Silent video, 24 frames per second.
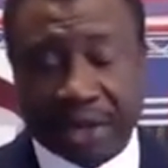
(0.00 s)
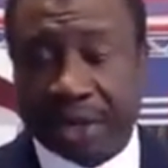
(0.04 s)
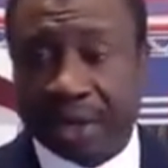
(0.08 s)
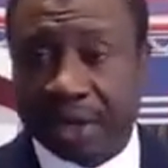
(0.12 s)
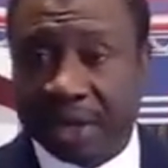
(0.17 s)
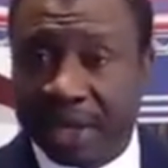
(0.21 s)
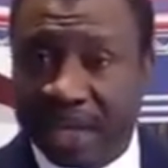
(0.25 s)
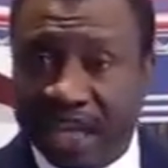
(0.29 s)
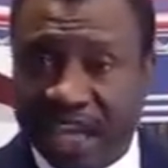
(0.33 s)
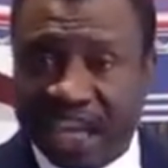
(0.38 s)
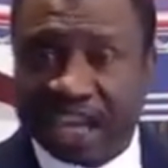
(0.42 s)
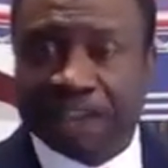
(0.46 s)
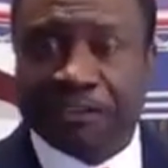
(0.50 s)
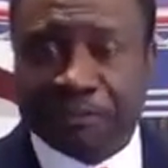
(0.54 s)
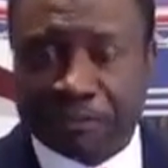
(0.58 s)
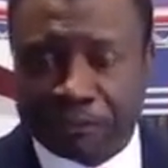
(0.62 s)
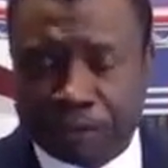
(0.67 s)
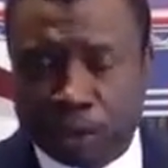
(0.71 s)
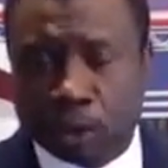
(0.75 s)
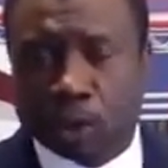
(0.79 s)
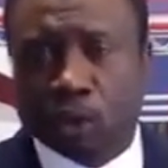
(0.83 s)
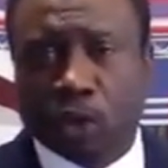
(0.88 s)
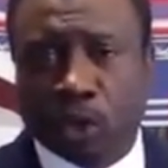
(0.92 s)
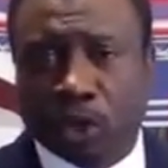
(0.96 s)
They give
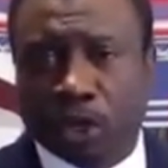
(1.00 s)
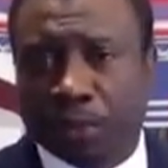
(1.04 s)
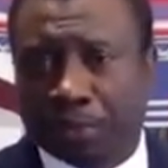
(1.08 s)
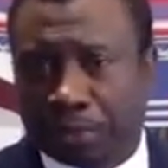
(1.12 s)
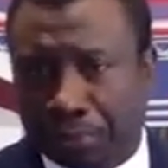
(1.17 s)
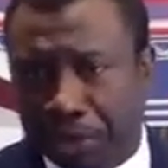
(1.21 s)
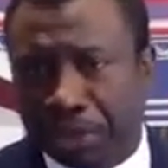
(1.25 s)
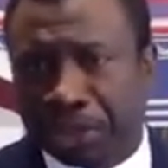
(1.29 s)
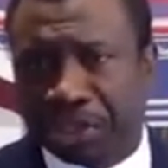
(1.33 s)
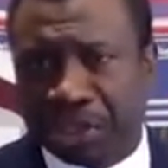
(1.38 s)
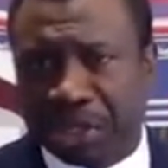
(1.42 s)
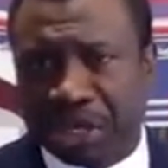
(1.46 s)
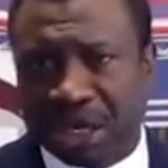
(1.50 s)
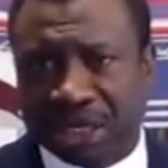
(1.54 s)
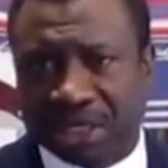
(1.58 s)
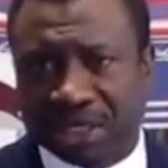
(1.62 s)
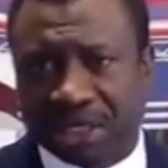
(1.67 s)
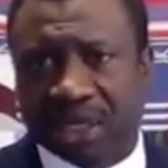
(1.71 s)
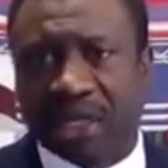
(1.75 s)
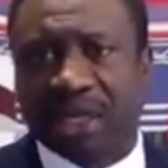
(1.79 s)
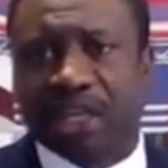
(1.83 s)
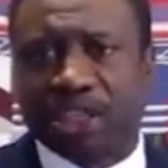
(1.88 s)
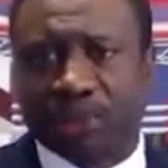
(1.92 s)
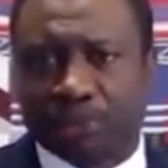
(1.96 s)
food to the prisoners
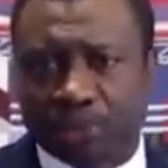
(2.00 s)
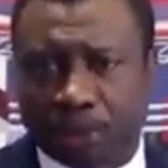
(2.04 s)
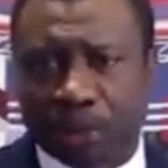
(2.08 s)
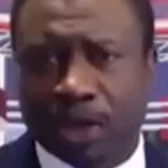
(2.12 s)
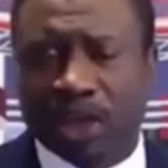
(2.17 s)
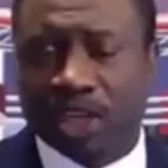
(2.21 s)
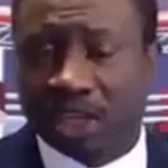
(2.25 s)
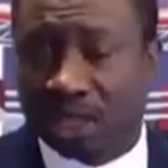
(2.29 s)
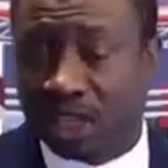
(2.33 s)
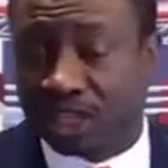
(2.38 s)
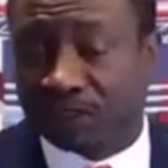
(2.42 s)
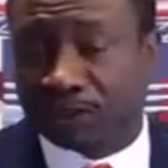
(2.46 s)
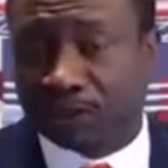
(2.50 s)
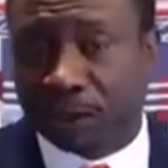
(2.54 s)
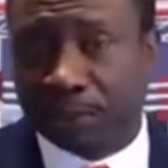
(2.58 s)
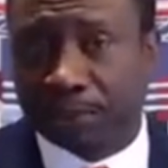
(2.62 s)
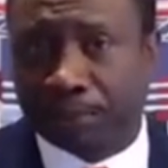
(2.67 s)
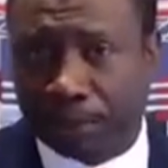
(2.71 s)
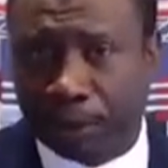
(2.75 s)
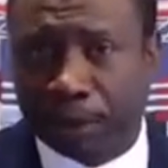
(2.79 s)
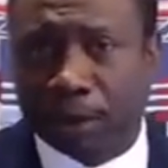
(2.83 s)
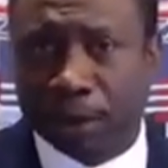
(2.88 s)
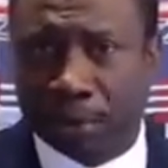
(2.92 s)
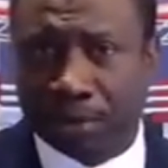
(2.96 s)
is from
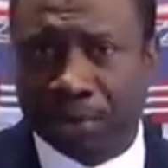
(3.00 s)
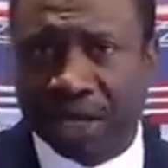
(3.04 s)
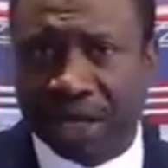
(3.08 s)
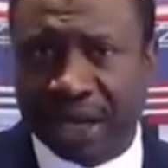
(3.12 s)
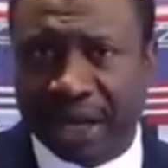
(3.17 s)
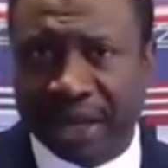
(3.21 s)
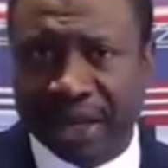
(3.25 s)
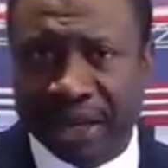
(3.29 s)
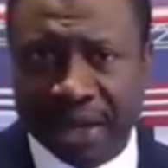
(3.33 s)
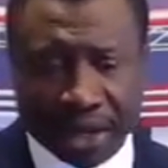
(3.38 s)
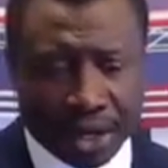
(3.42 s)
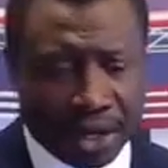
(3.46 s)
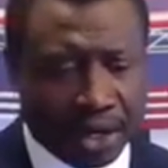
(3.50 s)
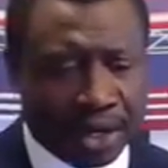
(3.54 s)
Paul Biya.